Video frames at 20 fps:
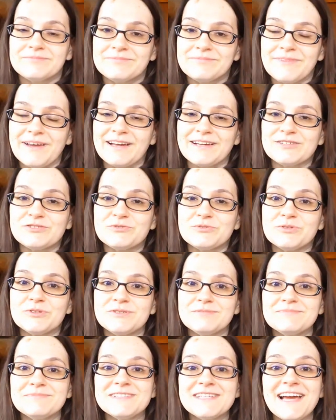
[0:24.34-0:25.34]
actual
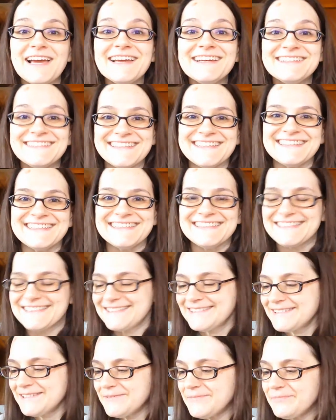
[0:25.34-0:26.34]

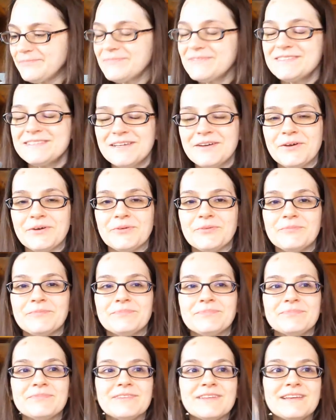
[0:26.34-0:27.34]
scientists. So,
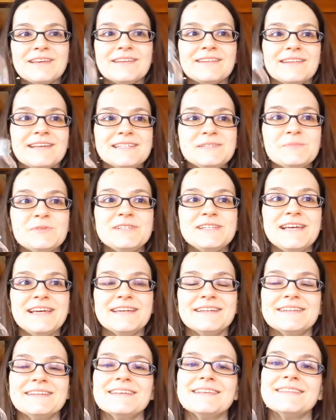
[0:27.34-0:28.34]
let's
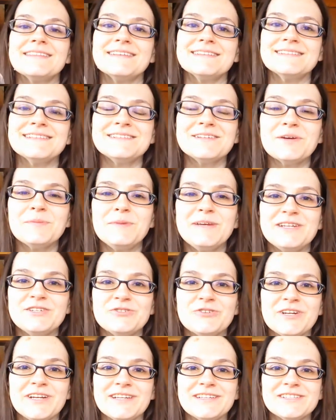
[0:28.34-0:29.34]
pretend this is our
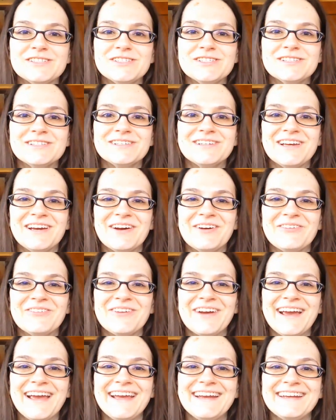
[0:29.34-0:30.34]
petri dish, all
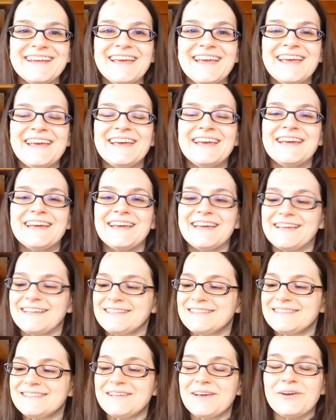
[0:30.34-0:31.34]
right?
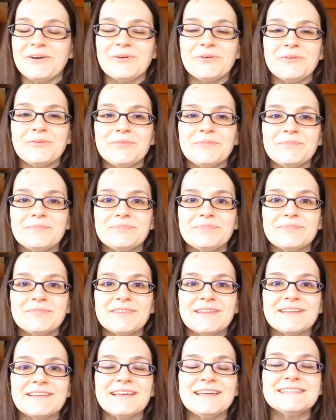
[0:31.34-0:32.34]
So,
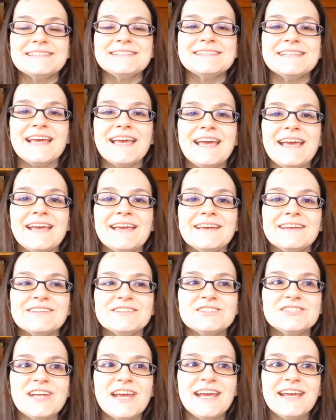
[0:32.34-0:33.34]
let's say
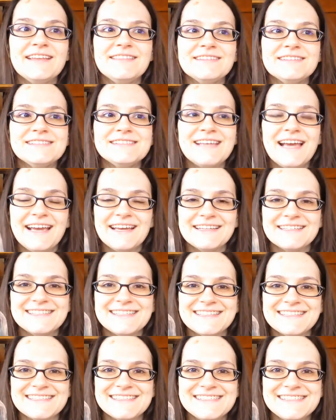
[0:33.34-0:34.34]
Jane the
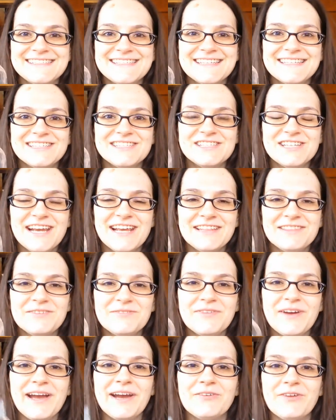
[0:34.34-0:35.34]
scientist, Jane the
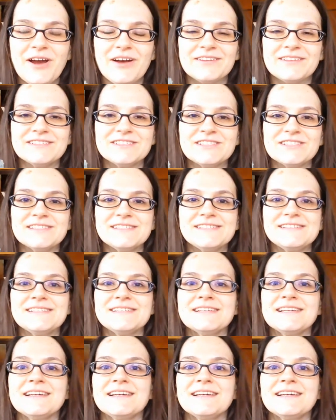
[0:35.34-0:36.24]
virologist,